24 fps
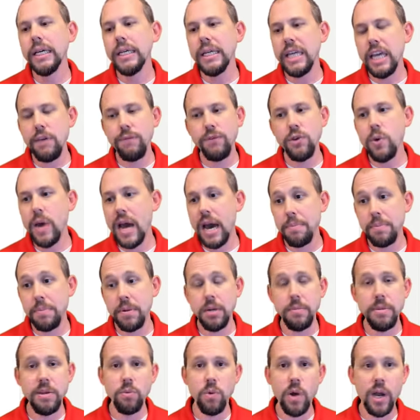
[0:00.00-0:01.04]
If you happen
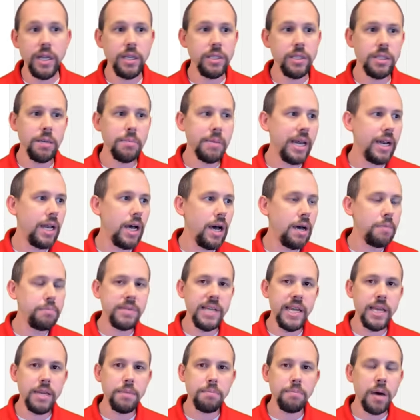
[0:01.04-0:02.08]
to be running some kind of
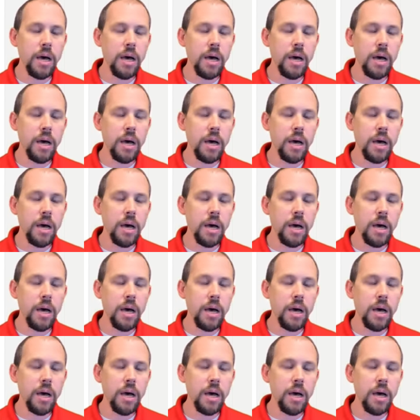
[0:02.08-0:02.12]
update,